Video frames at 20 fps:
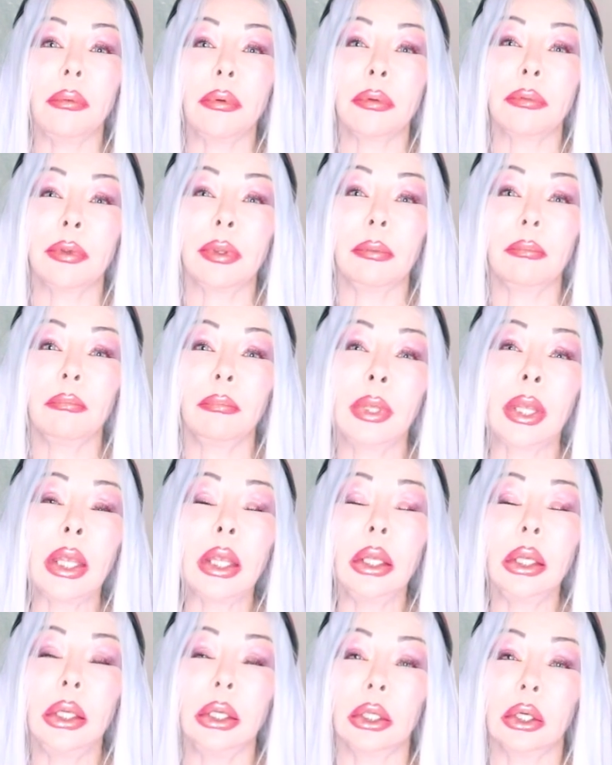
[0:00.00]
having been
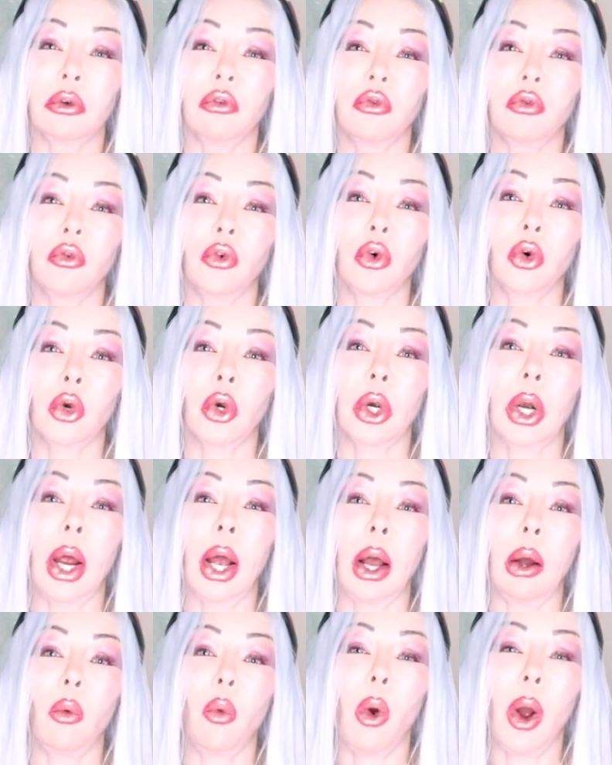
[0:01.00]
here for
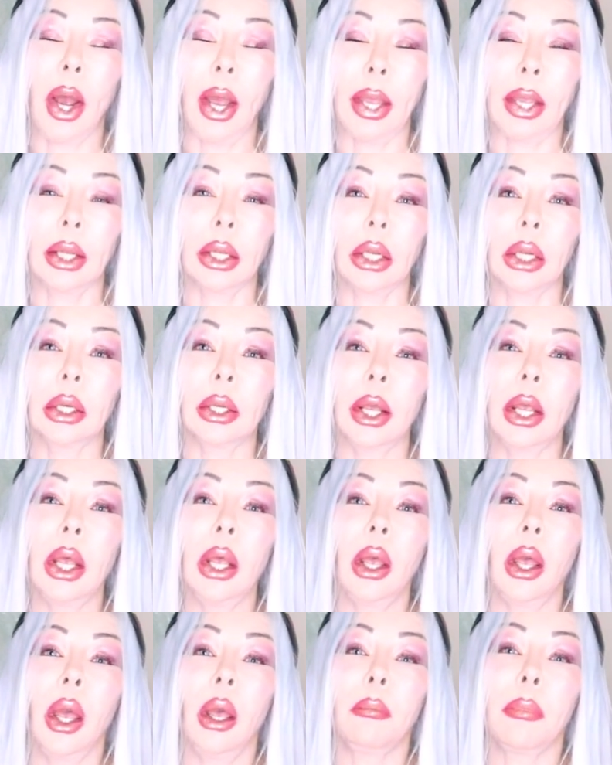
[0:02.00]
a while,
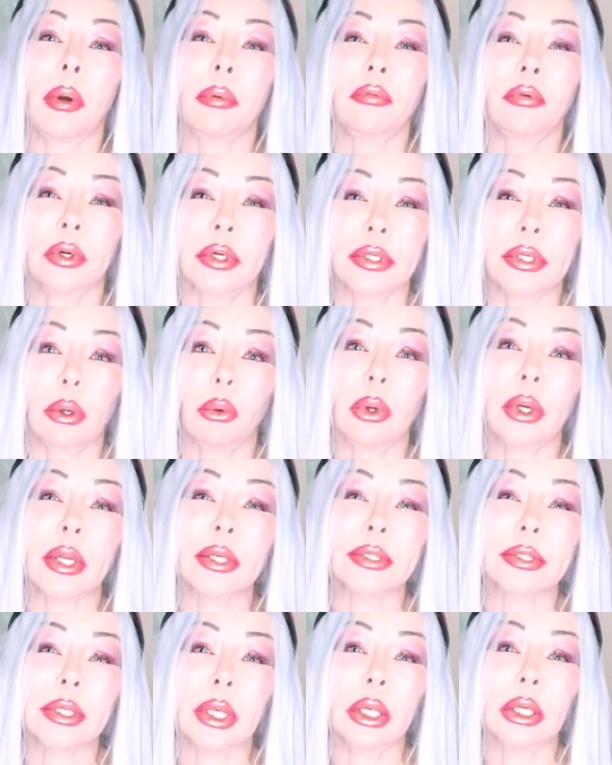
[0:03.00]
but first I want
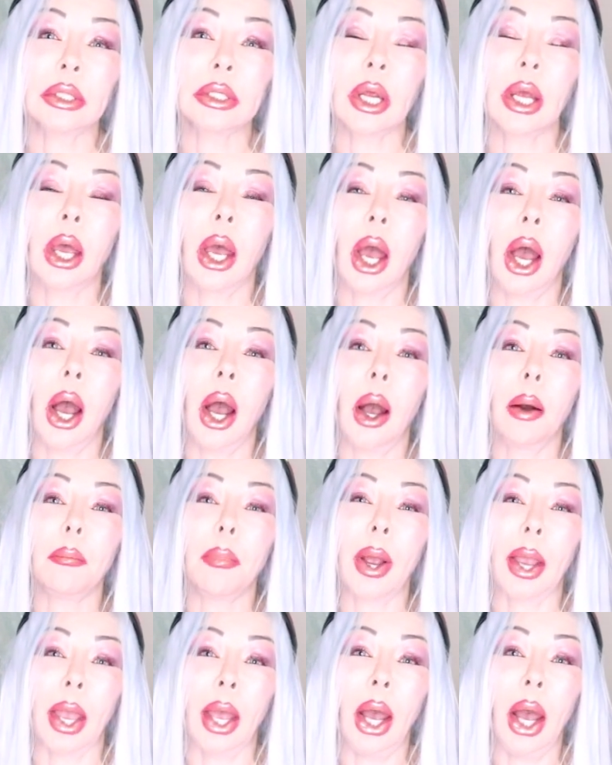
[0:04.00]
to send
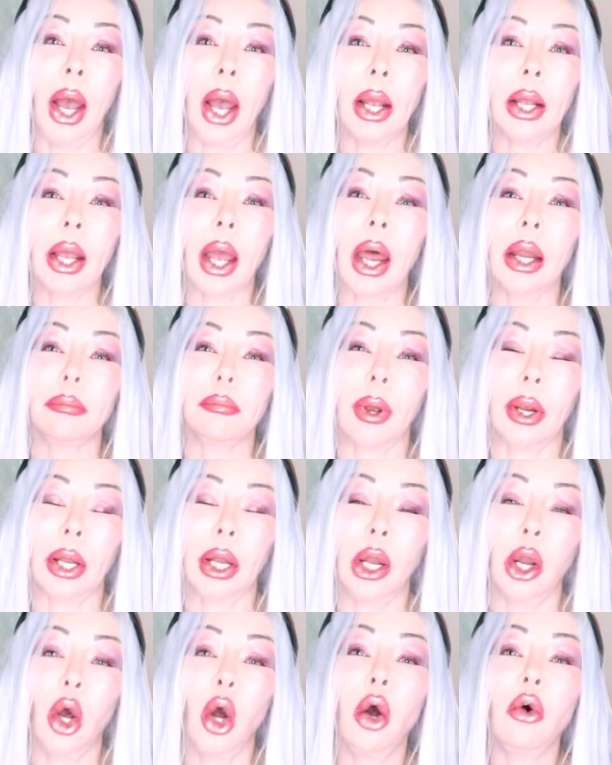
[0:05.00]
my hug and my
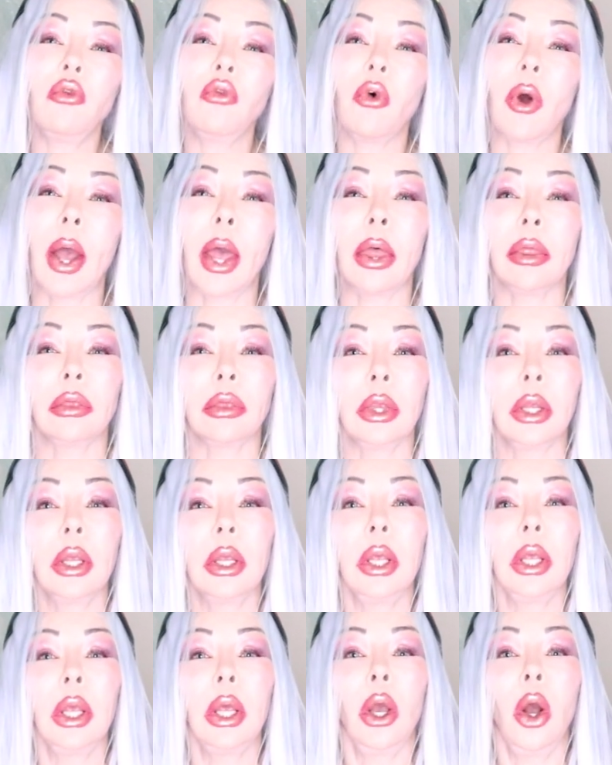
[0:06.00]
love, and
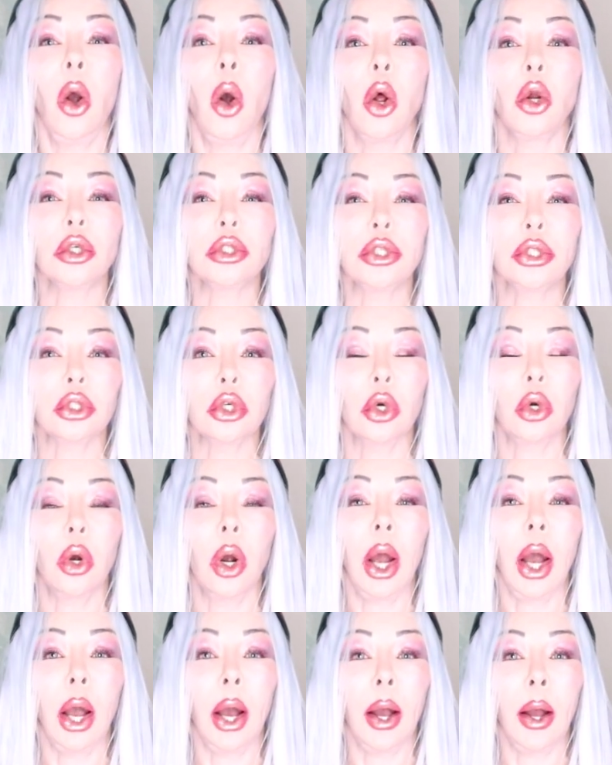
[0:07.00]

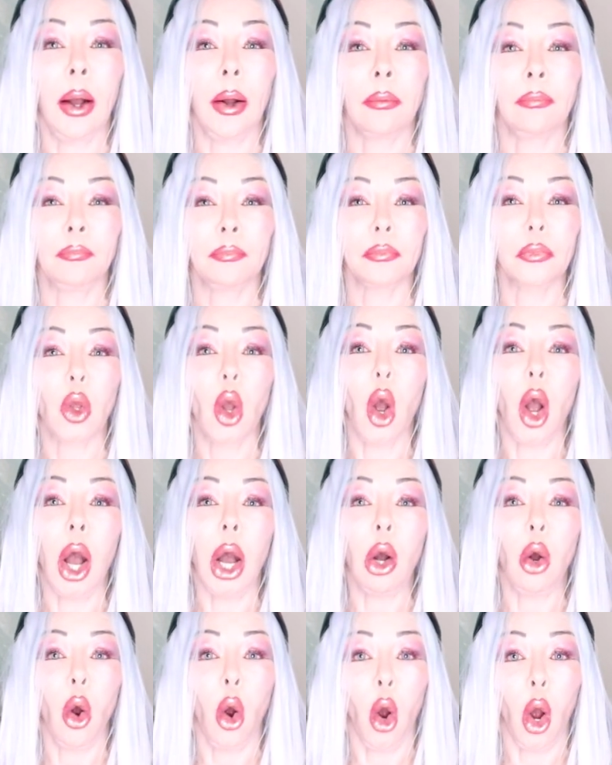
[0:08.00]
also
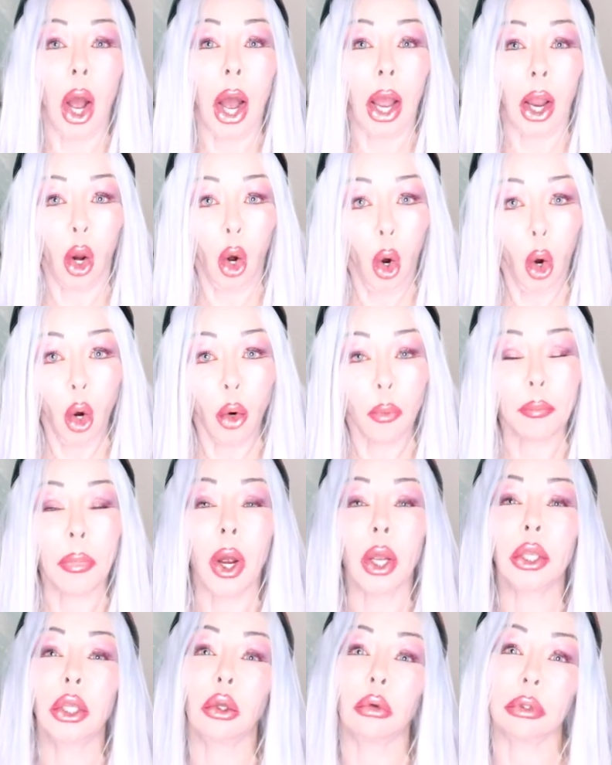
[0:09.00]
I hope
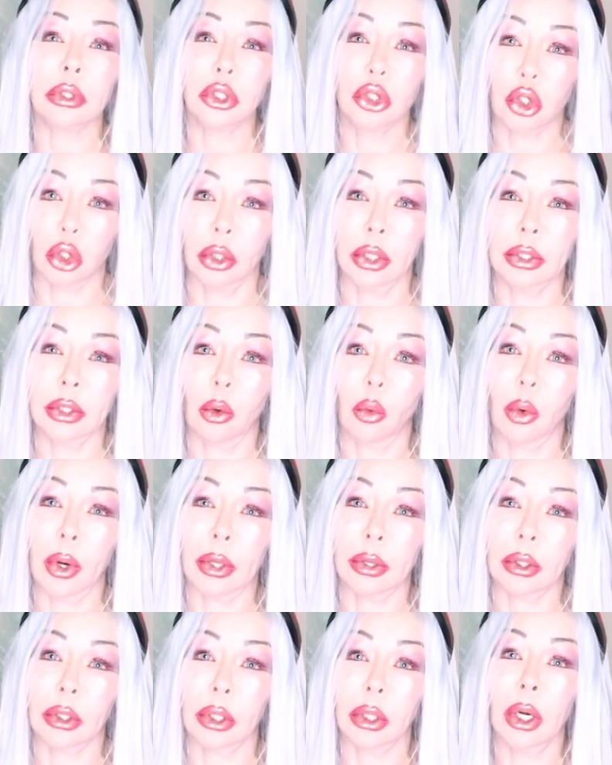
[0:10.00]
you're enjoying the
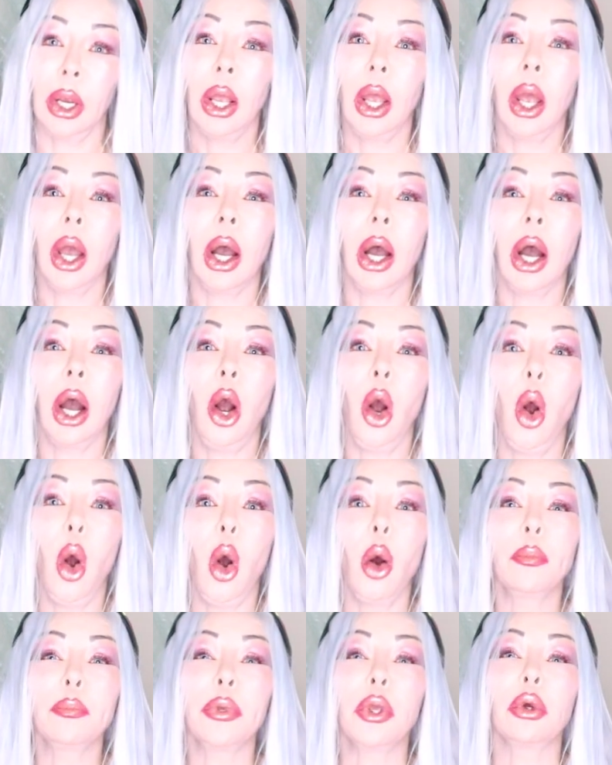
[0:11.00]
weather. I
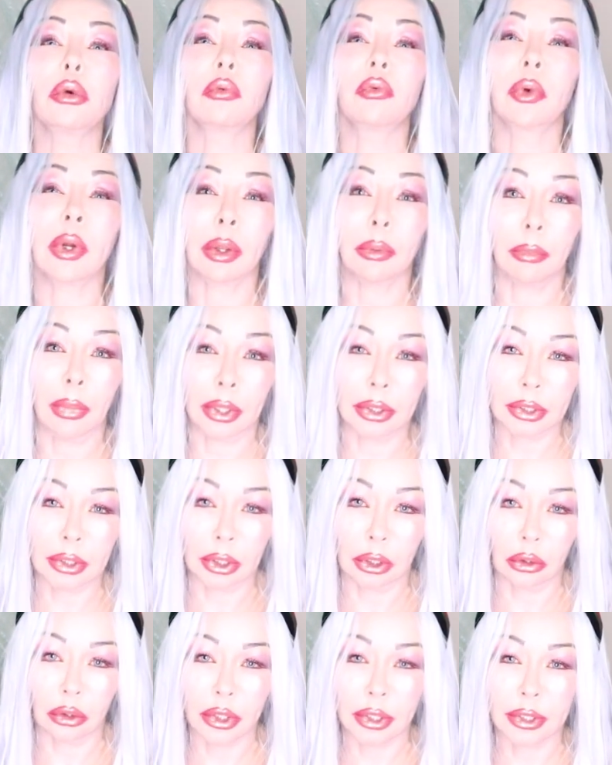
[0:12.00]
hope you're
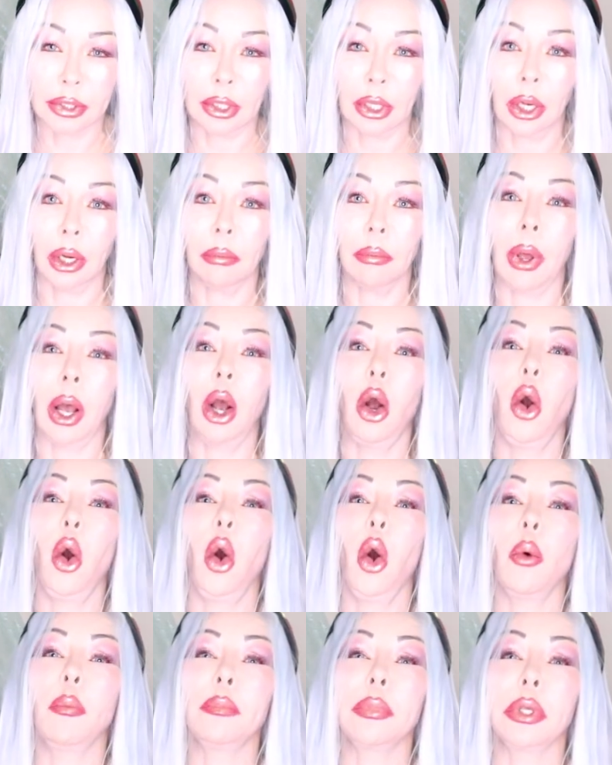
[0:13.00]
reinventing yourself. I
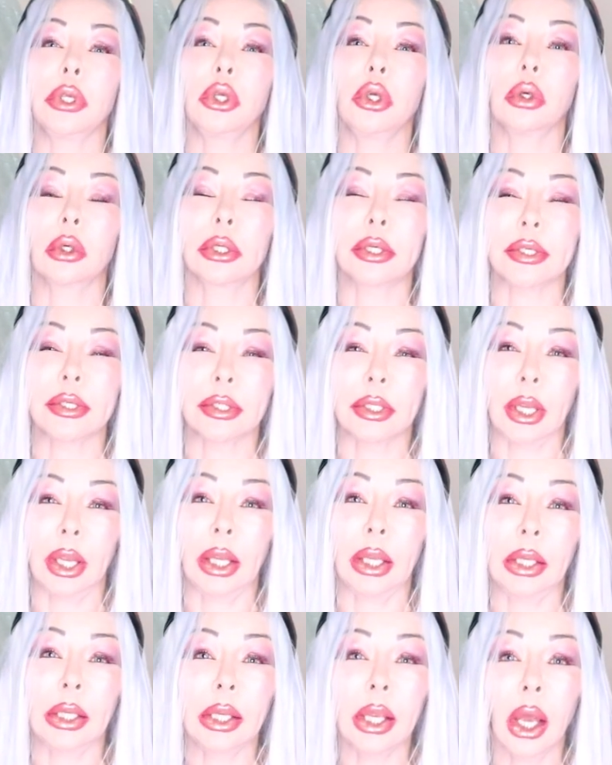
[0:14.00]
hope you're
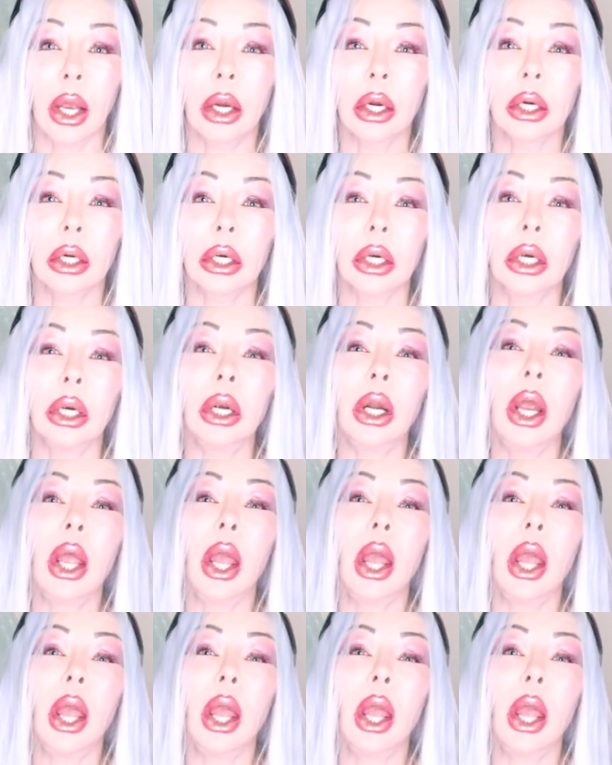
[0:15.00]
staying younger